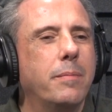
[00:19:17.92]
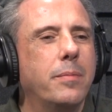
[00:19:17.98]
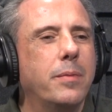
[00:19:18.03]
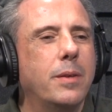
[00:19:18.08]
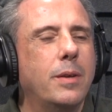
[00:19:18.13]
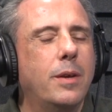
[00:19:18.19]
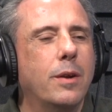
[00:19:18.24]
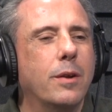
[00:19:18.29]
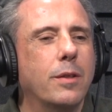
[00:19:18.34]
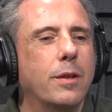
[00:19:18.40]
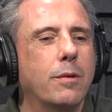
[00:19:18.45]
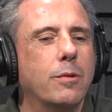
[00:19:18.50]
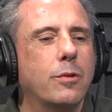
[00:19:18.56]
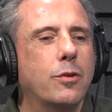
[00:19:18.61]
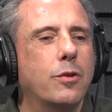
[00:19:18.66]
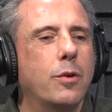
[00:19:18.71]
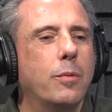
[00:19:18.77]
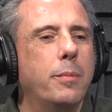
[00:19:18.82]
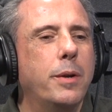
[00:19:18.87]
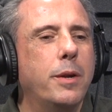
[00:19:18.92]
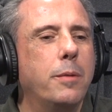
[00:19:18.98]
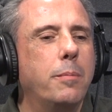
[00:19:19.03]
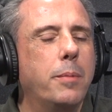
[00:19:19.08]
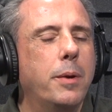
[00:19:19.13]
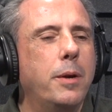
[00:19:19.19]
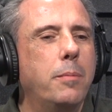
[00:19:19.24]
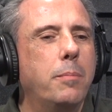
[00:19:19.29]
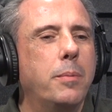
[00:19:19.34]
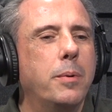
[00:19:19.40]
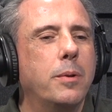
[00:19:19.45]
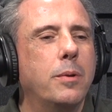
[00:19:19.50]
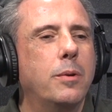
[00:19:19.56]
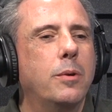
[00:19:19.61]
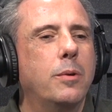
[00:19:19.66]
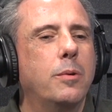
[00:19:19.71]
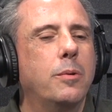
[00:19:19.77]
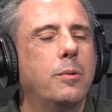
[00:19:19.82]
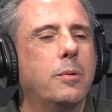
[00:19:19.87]
you know, there are so many people
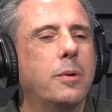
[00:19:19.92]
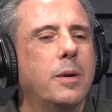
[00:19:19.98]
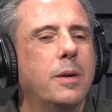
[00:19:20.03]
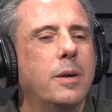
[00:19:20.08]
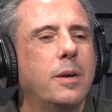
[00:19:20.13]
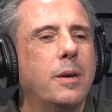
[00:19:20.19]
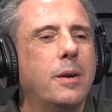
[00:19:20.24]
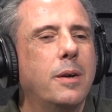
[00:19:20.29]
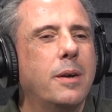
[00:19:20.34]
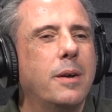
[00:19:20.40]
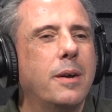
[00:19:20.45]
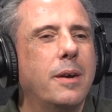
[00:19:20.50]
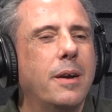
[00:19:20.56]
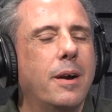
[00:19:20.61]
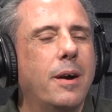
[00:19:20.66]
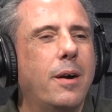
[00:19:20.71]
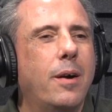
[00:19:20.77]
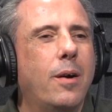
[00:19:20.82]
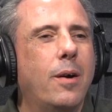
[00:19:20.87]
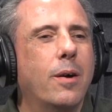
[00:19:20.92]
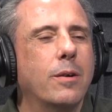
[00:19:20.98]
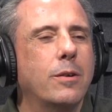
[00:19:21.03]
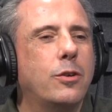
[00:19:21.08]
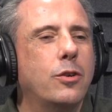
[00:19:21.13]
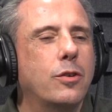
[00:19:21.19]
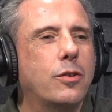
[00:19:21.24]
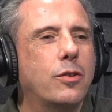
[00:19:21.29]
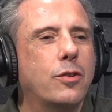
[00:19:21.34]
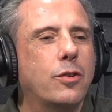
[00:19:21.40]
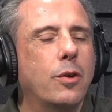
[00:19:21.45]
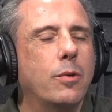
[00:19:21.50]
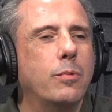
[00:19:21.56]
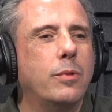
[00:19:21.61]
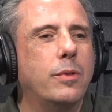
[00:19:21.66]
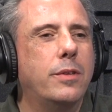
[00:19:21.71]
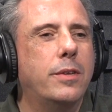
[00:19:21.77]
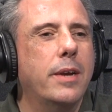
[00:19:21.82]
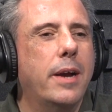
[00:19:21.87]
who are just so
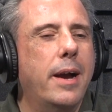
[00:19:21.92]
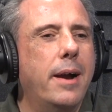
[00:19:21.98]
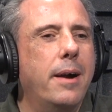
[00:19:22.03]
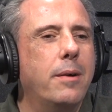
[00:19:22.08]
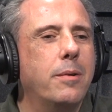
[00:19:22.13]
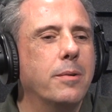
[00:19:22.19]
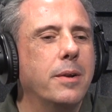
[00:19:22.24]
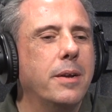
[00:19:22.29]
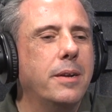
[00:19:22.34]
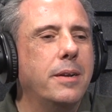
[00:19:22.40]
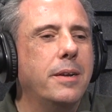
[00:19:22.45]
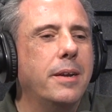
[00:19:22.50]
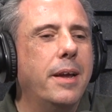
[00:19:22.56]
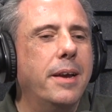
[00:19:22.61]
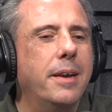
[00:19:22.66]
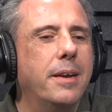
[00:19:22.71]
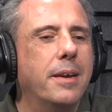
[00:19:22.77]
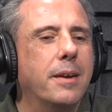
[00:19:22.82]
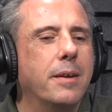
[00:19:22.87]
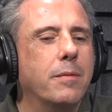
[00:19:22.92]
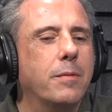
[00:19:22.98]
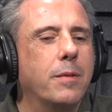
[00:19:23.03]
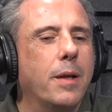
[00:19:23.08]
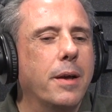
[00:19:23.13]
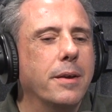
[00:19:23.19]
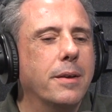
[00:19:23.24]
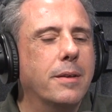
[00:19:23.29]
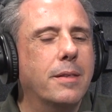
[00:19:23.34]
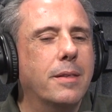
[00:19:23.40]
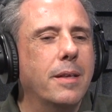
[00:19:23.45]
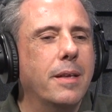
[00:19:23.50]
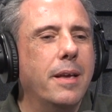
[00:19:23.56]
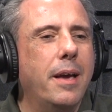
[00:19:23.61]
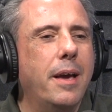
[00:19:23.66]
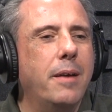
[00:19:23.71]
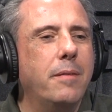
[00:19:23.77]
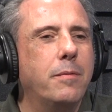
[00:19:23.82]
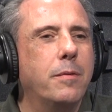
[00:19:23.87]
down and negative, like,
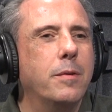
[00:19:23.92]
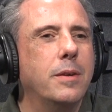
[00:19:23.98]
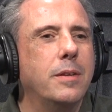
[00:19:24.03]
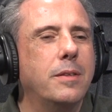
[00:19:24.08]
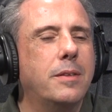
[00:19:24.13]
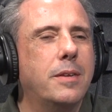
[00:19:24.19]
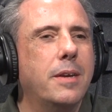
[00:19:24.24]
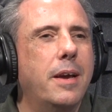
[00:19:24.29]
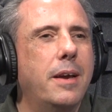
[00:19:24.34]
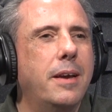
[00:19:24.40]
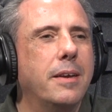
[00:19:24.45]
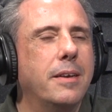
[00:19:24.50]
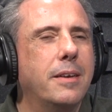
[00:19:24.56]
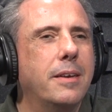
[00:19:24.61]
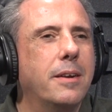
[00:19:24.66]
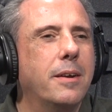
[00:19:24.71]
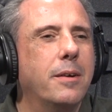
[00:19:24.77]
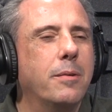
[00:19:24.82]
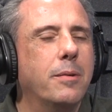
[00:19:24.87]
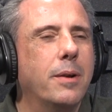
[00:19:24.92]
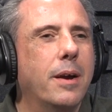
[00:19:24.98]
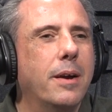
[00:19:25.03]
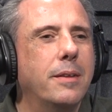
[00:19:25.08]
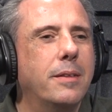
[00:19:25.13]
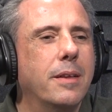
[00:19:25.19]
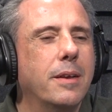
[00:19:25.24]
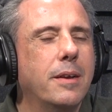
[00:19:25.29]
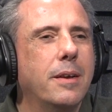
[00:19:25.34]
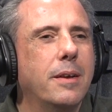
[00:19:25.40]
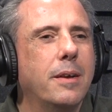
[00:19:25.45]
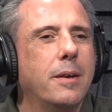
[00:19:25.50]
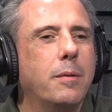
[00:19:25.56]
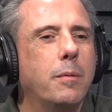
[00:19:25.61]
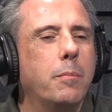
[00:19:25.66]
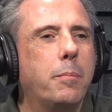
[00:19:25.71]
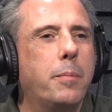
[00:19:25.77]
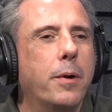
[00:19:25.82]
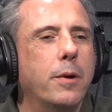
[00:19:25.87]
every day, you know, and I
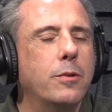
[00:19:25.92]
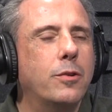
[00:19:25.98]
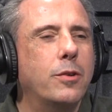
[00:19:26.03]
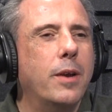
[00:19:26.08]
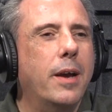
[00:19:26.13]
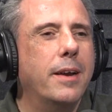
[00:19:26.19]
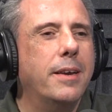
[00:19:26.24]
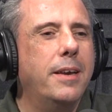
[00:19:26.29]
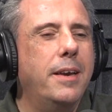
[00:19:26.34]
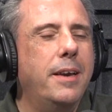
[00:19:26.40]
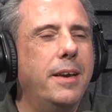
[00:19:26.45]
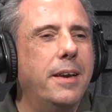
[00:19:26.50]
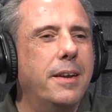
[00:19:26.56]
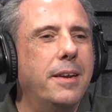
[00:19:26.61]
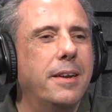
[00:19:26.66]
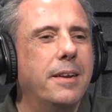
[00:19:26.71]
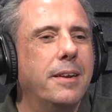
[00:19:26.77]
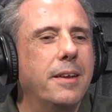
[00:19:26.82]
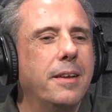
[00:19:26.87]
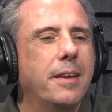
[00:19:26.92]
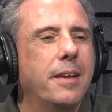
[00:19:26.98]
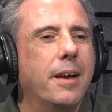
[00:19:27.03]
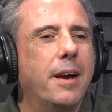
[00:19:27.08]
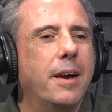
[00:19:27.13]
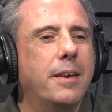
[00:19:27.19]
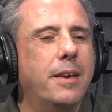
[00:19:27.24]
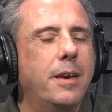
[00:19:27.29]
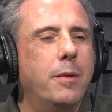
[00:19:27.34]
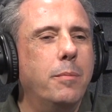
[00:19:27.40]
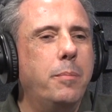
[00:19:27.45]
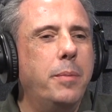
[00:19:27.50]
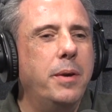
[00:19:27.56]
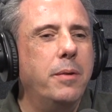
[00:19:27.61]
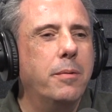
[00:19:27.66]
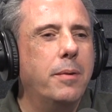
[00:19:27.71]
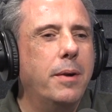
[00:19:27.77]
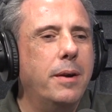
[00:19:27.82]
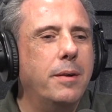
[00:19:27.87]
personally, I can't be
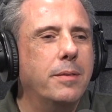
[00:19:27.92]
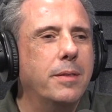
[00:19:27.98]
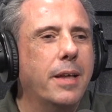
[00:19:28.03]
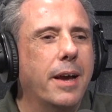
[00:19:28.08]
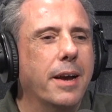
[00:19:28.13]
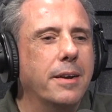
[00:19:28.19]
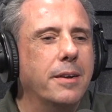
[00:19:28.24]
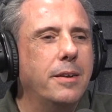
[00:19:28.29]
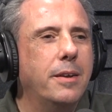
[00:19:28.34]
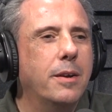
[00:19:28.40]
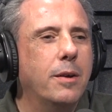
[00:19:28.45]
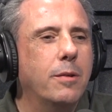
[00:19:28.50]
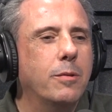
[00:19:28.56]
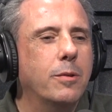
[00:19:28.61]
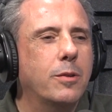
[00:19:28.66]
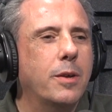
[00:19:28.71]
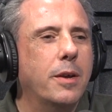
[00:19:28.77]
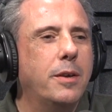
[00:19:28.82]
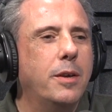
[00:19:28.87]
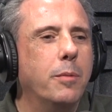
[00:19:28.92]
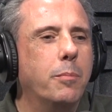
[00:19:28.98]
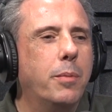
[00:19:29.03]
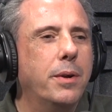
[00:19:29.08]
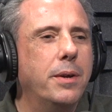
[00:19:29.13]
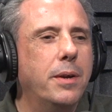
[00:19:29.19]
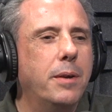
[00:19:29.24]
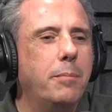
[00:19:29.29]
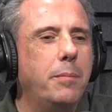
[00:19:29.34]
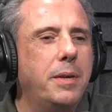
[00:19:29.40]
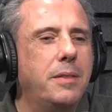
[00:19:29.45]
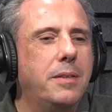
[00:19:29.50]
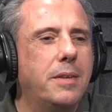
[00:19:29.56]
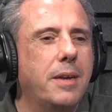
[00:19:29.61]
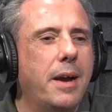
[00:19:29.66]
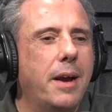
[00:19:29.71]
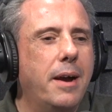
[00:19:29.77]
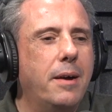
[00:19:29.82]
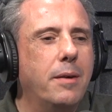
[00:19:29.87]
around that. You know, it's like, you're bringing me
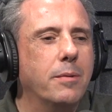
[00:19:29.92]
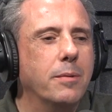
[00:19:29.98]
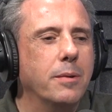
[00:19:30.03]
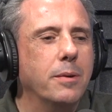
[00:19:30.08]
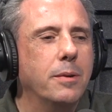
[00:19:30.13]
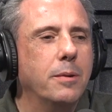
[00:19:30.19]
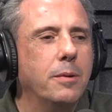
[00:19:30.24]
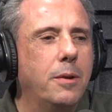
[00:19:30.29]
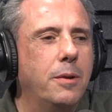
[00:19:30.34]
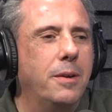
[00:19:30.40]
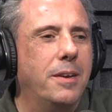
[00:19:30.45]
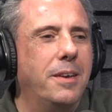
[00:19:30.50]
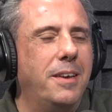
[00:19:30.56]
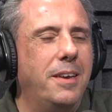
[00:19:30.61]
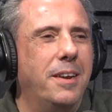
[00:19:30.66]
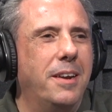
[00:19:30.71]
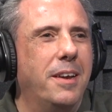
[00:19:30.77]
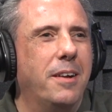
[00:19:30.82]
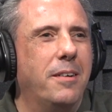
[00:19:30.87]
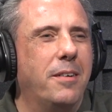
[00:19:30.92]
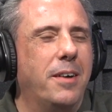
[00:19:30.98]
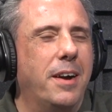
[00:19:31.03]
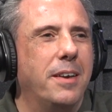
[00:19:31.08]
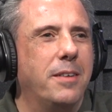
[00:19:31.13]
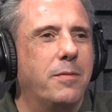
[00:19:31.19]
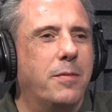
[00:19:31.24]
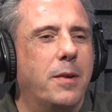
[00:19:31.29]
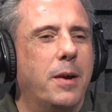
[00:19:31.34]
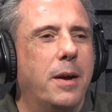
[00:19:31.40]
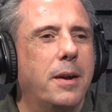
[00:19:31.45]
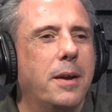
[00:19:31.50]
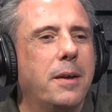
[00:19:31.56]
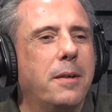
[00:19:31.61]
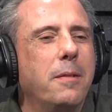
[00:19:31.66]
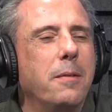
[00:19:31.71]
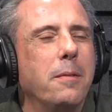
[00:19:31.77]
down. Yeah. You know, I've got to,